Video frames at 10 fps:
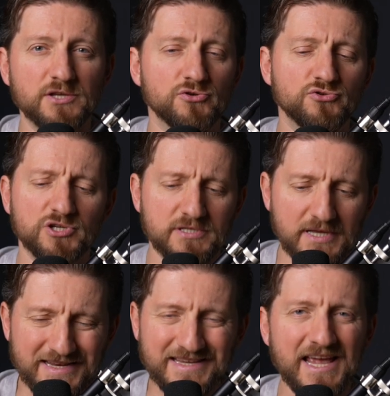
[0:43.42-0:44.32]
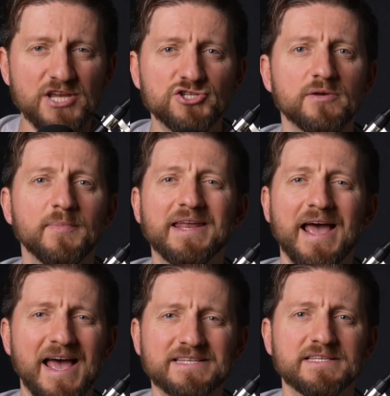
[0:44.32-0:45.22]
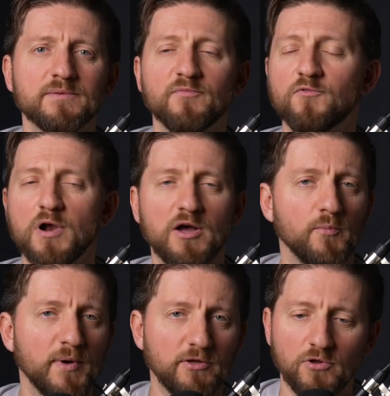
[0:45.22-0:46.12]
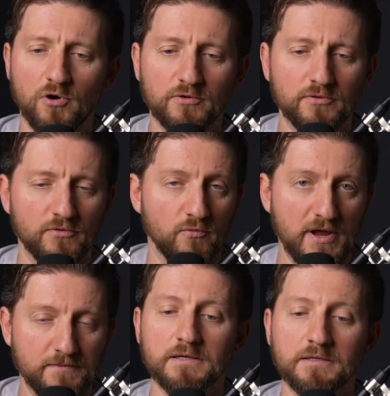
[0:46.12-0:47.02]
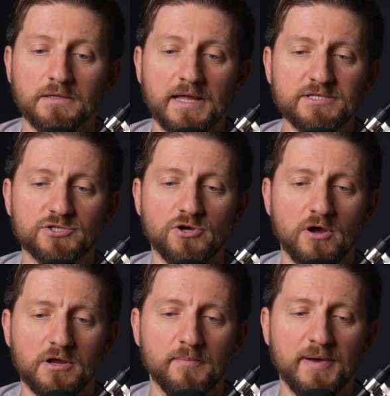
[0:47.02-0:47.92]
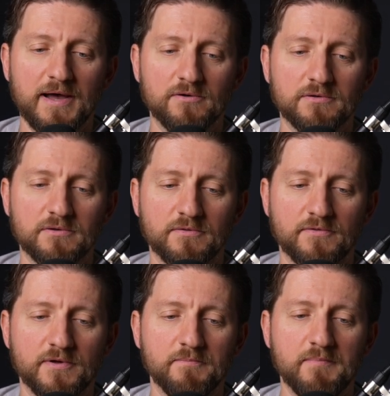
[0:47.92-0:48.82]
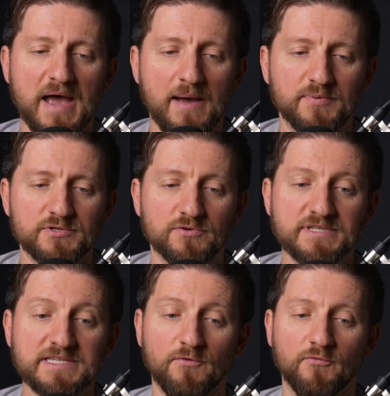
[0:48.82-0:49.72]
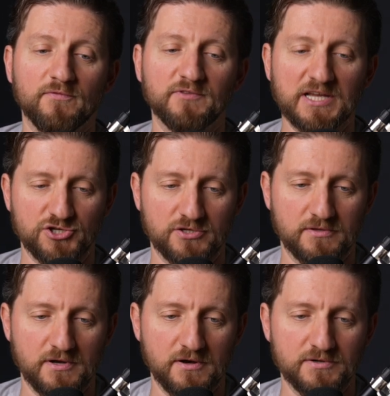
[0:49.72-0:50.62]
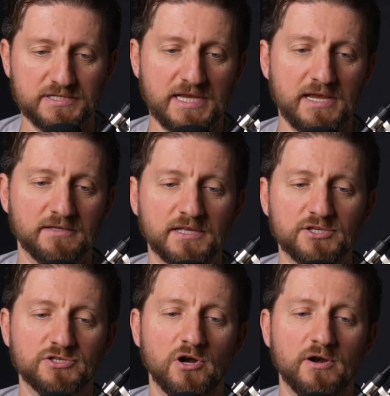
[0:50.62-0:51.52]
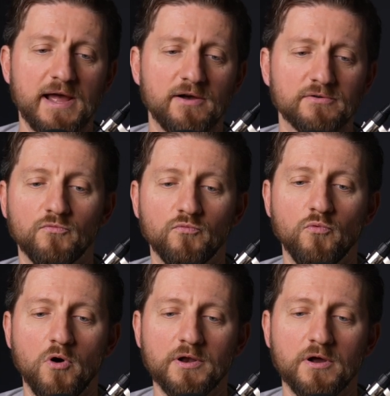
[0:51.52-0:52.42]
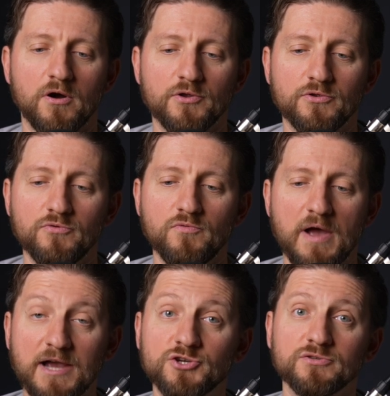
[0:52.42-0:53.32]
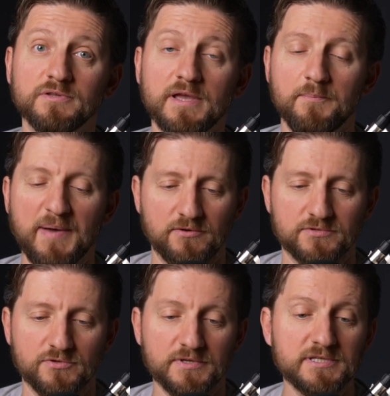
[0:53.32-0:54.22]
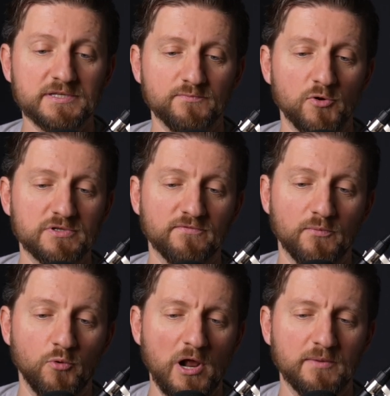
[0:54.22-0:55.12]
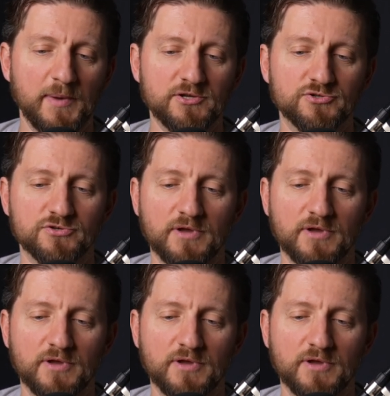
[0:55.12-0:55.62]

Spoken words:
So just engage them and ask them for help along the way. Let's talk about the map. So self-reflection. They're saying, let's start out, what are you actually about? So this is mostly for product managers.